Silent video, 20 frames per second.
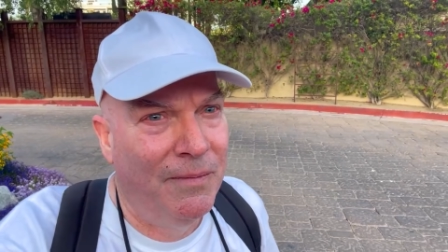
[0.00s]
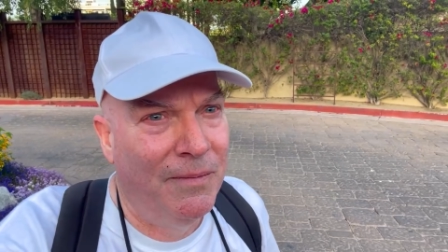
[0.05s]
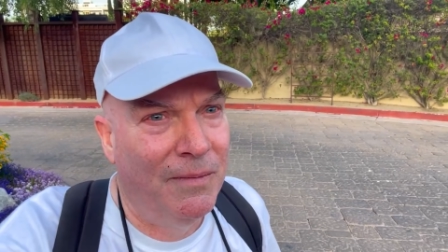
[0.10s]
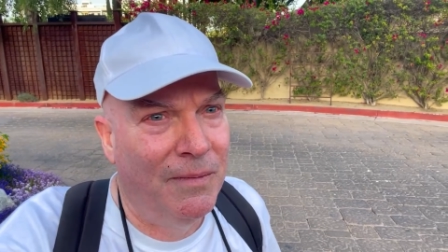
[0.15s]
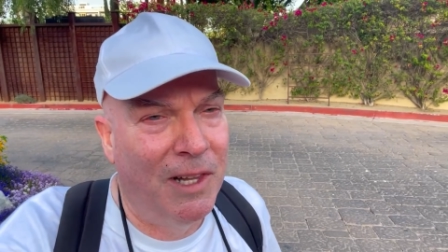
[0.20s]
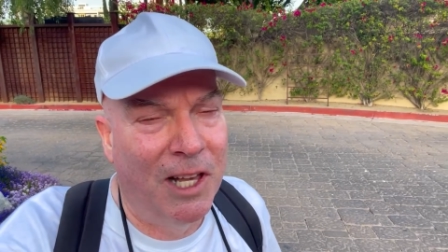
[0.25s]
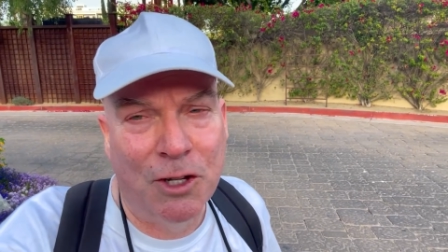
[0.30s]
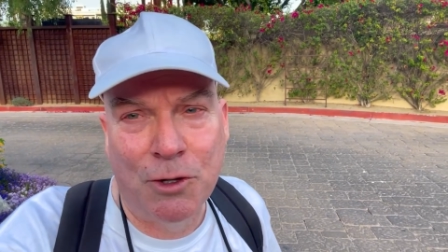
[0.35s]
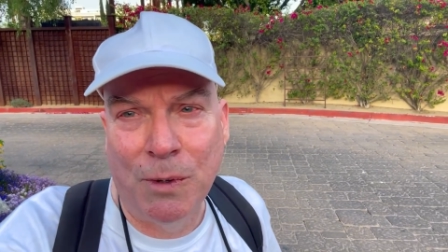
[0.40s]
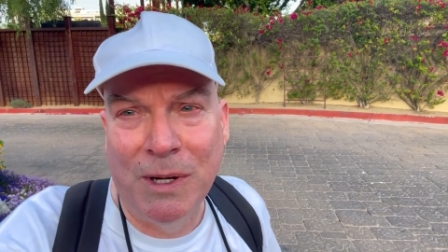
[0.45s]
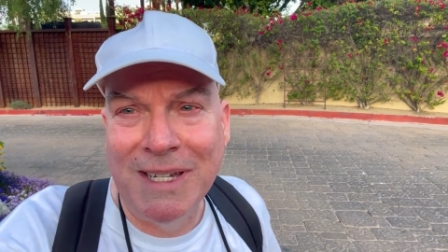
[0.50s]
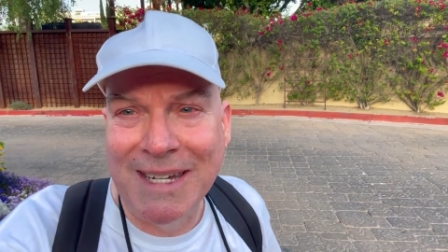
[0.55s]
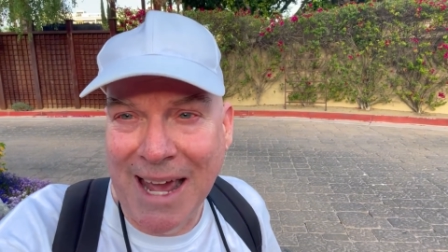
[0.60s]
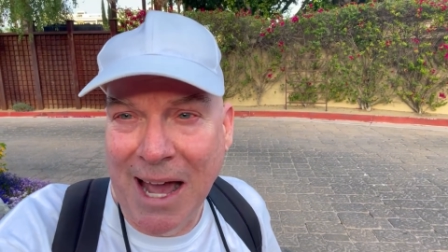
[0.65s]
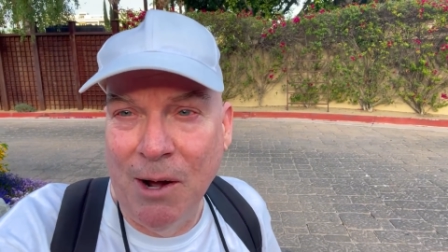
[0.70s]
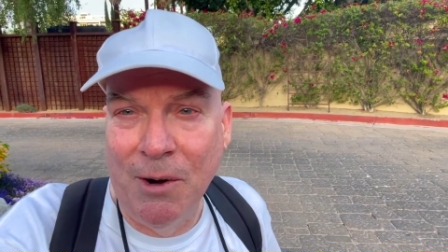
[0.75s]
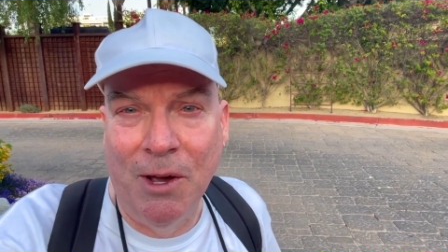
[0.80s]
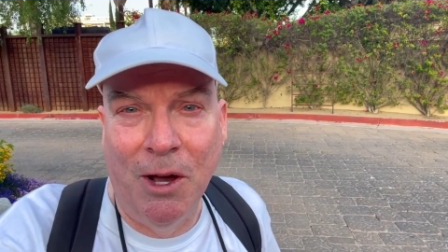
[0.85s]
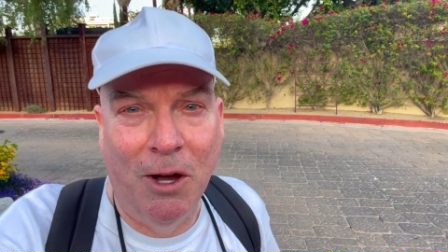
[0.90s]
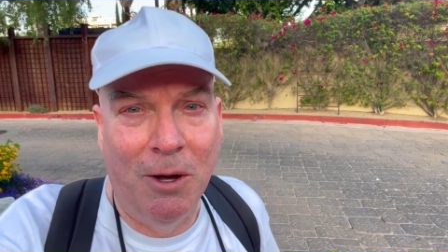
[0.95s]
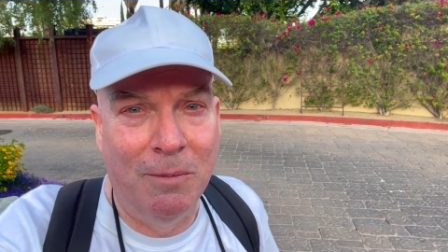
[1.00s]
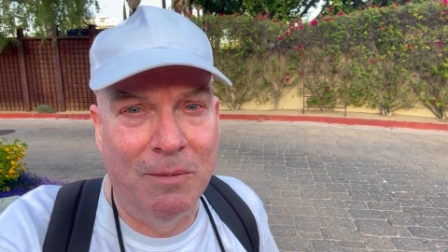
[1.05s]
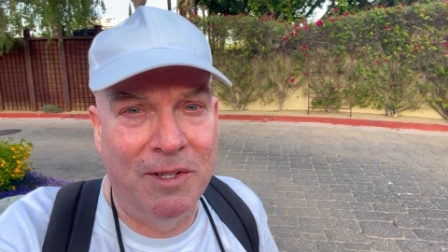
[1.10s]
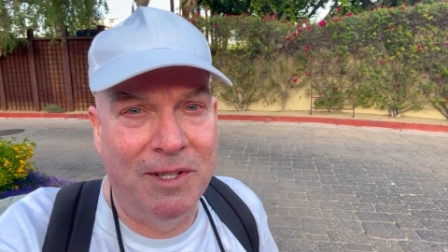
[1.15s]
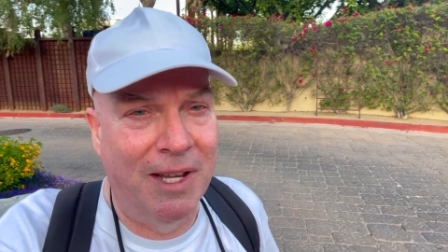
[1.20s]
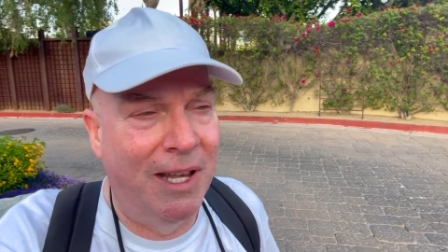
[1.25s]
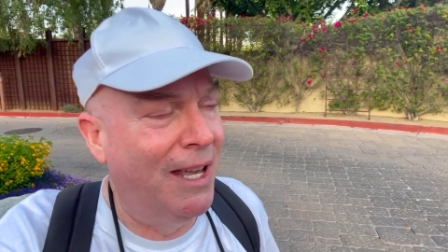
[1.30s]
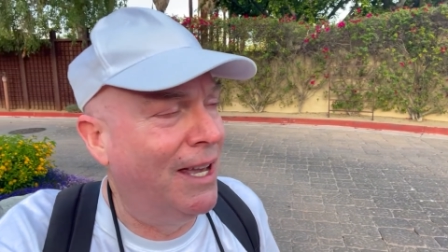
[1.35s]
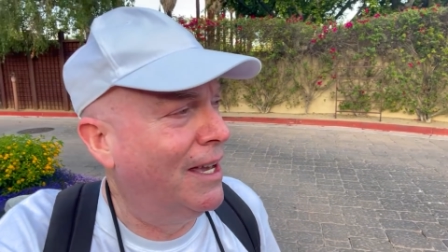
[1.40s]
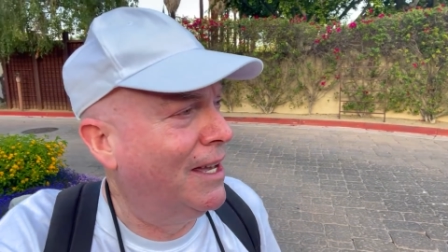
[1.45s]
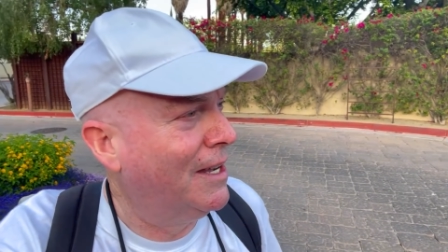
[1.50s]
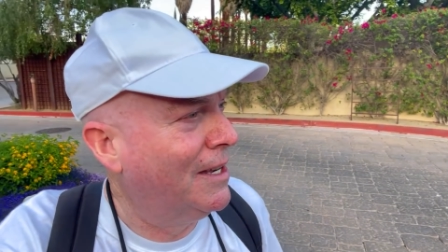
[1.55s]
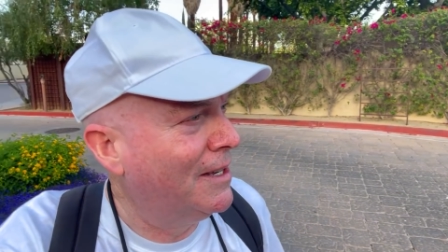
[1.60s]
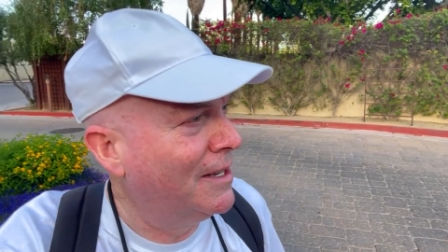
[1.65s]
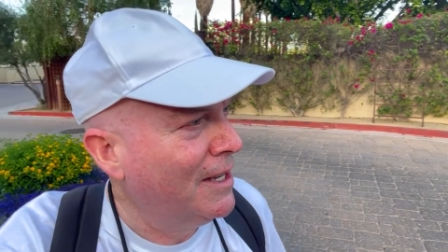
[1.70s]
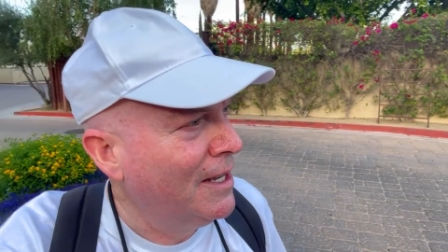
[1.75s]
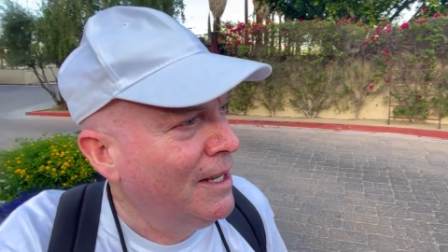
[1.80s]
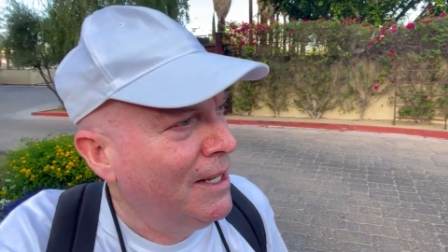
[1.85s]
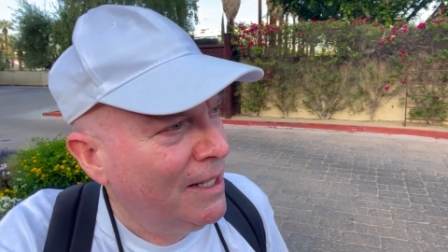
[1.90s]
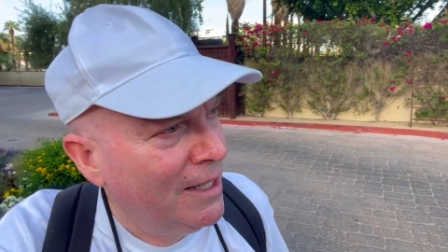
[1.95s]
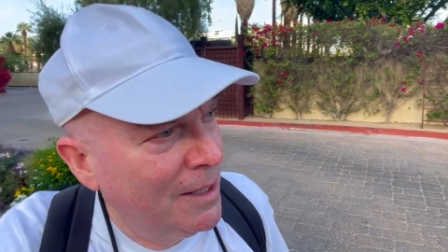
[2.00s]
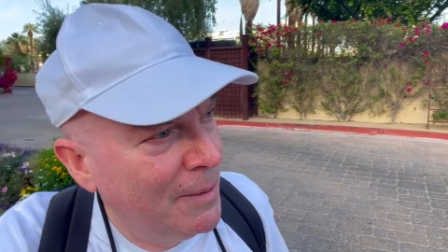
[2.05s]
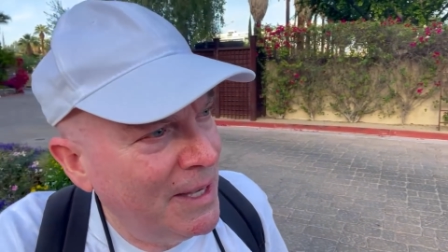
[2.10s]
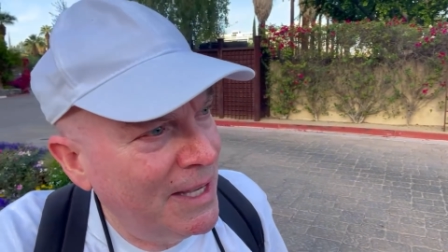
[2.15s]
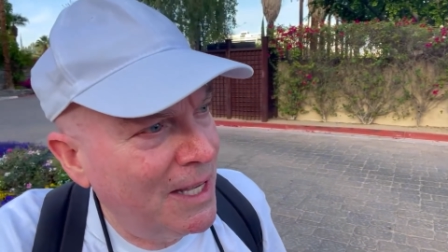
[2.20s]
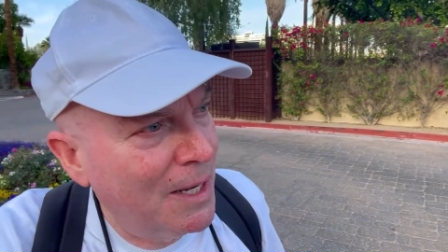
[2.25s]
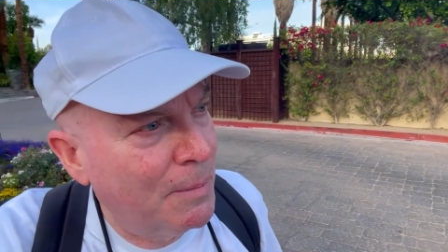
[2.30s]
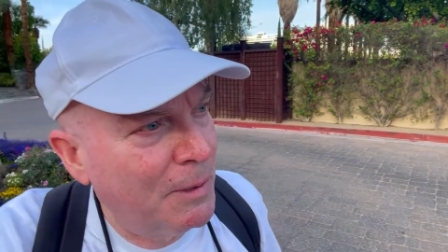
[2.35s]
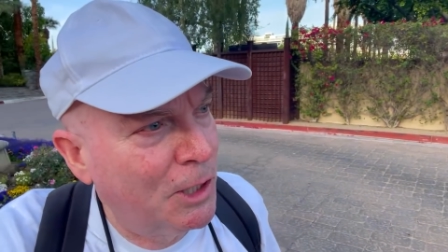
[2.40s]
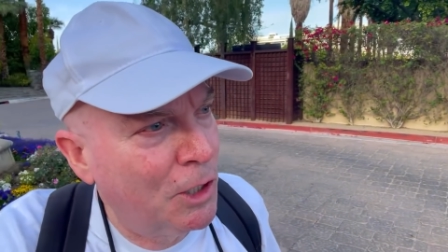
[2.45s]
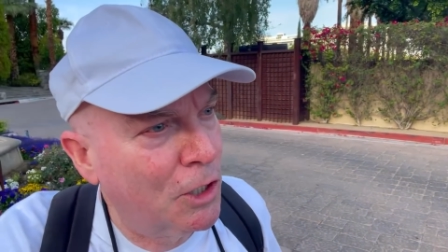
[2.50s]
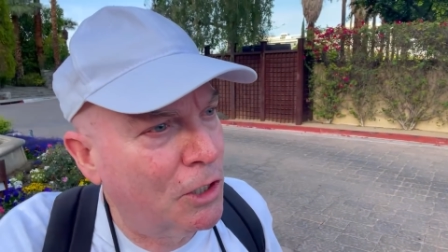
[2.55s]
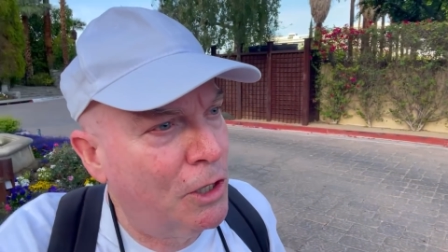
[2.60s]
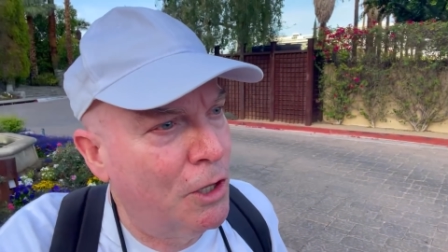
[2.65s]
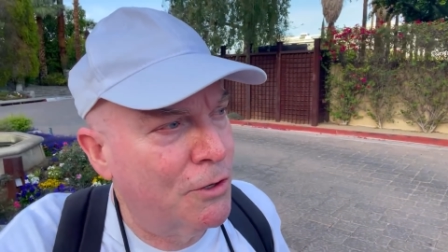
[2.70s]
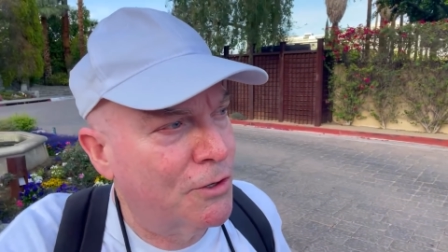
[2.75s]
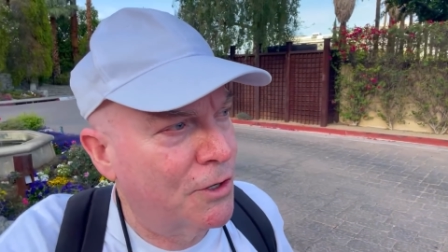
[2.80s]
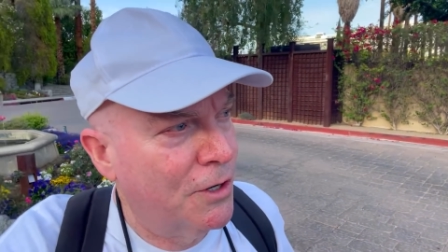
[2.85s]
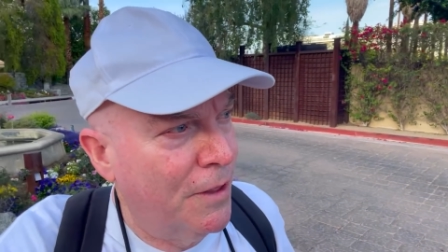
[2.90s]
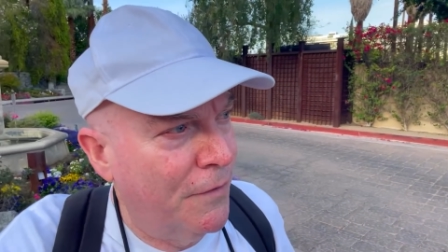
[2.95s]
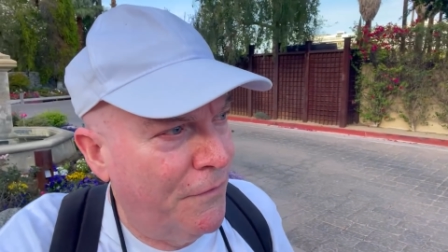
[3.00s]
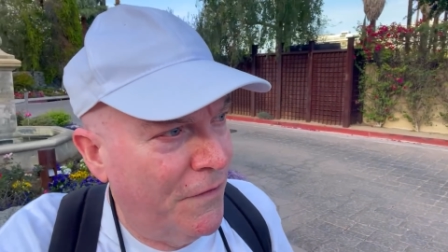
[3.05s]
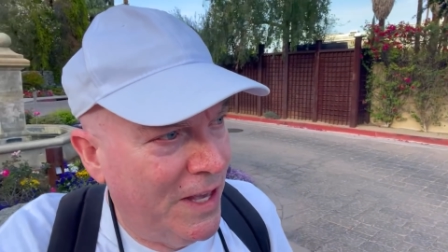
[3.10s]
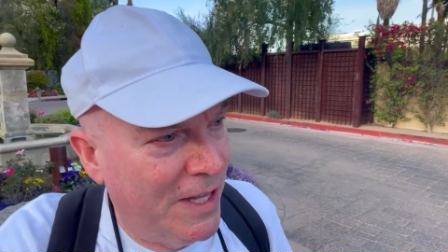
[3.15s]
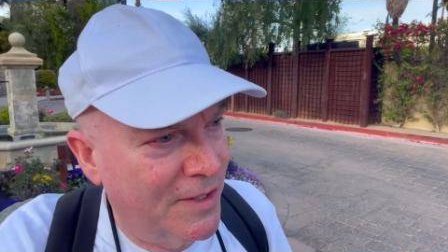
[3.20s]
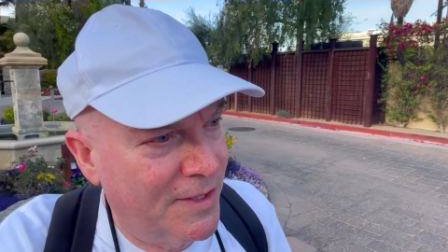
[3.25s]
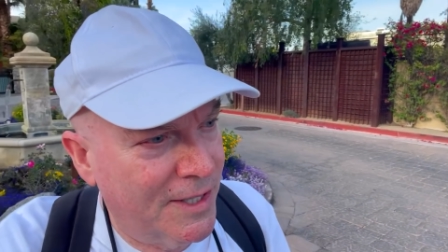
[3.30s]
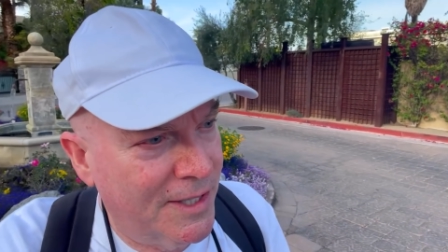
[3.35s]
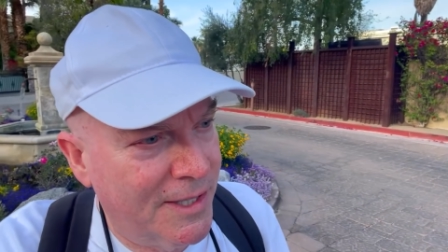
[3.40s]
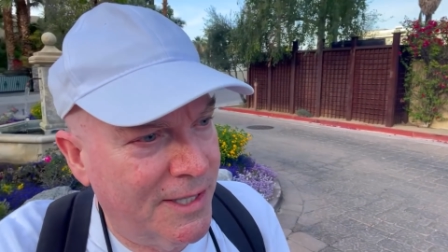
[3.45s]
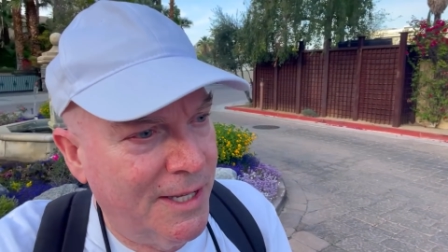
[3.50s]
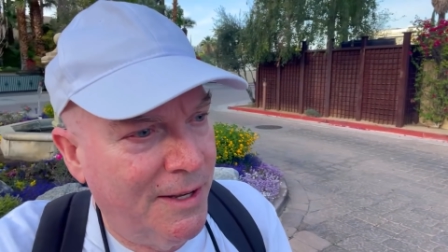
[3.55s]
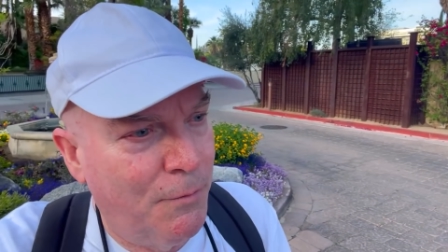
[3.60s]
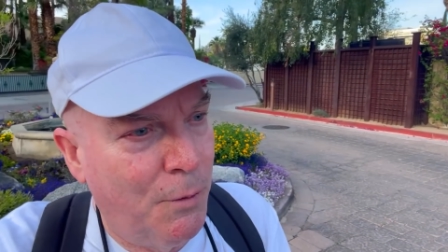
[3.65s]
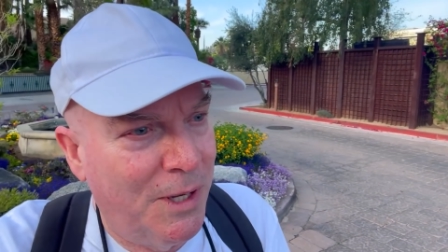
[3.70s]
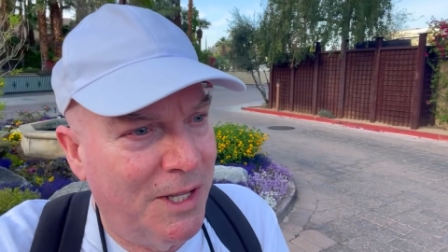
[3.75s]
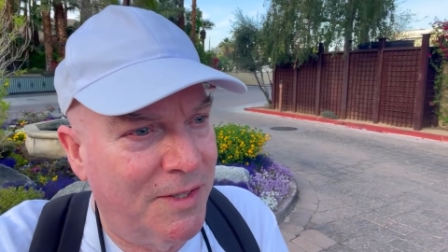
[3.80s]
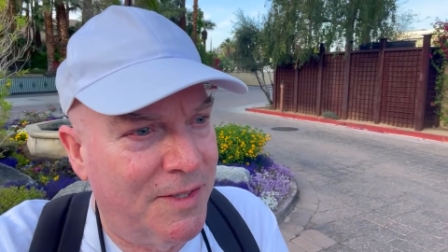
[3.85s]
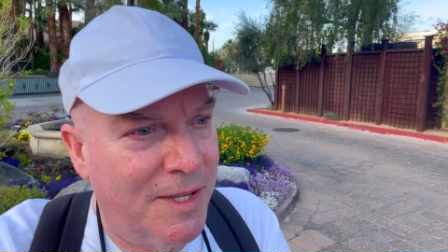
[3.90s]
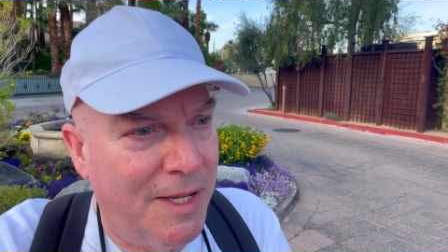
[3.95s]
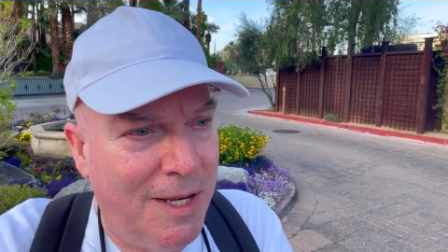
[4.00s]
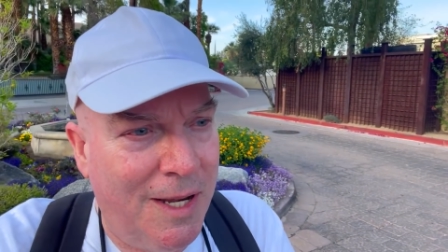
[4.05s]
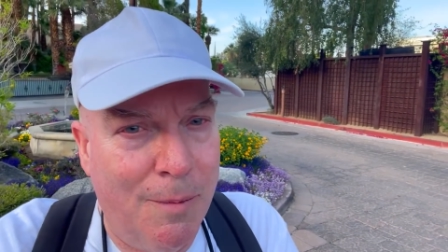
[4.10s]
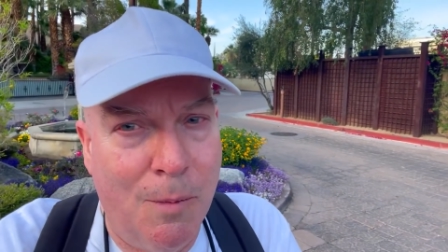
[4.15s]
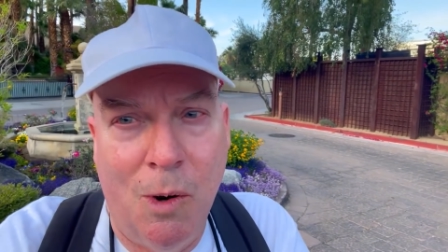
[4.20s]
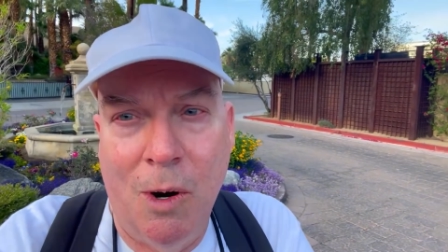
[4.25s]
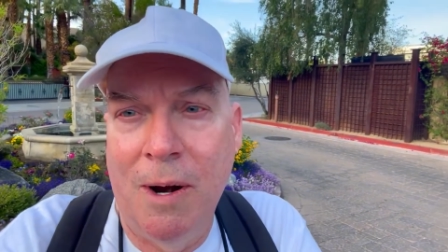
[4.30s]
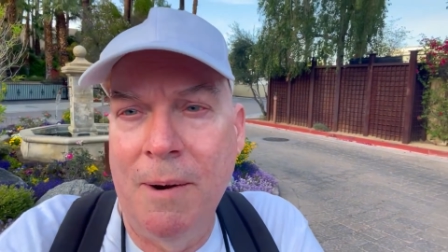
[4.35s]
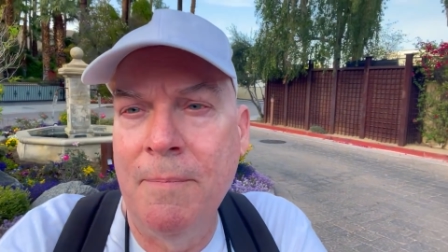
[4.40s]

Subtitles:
luxury townhomes, and let me get up a little closer to the fence and see if we can see any more.